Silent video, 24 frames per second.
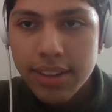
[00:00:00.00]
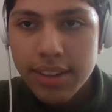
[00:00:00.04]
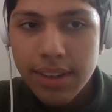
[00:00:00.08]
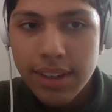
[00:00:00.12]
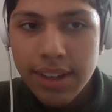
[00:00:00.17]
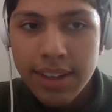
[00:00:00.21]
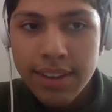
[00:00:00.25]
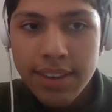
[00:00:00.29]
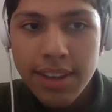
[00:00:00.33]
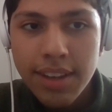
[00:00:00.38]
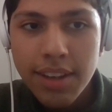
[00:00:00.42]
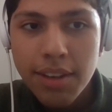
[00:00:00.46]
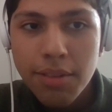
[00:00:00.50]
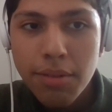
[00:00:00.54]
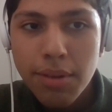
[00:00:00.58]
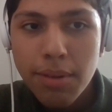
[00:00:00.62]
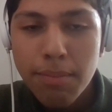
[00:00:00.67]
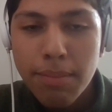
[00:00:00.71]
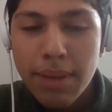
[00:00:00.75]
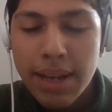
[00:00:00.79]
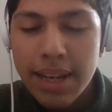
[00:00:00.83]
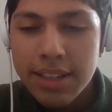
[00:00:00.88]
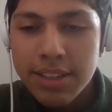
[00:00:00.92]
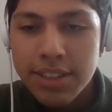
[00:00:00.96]
I think it
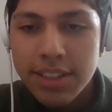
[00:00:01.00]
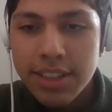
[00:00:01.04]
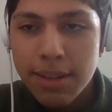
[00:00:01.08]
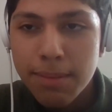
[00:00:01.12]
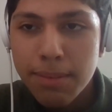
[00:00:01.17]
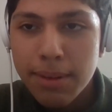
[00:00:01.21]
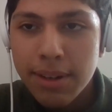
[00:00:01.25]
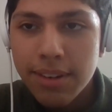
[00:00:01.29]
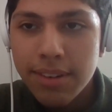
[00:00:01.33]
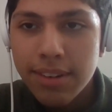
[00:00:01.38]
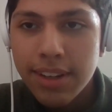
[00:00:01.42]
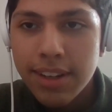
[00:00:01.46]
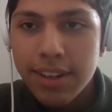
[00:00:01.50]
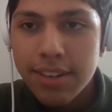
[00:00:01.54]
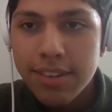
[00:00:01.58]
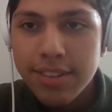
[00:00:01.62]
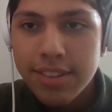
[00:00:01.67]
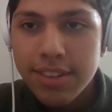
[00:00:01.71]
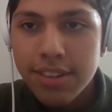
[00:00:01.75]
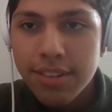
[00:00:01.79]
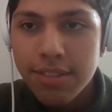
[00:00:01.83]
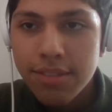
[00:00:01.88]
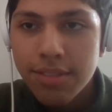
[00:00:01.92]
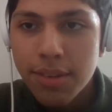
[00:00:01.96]
went back to the
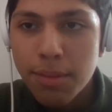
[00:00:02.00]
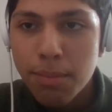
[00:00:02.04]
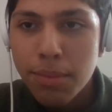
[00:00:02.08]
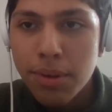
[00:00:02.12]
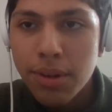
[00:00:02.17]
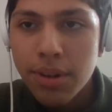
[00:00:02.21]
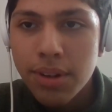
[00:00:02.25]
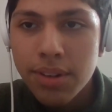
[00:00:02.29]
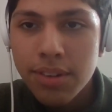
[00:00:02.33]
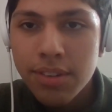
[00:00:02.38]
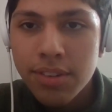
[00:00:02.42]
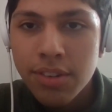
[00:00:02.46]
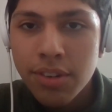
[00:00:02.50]
parallels of the book.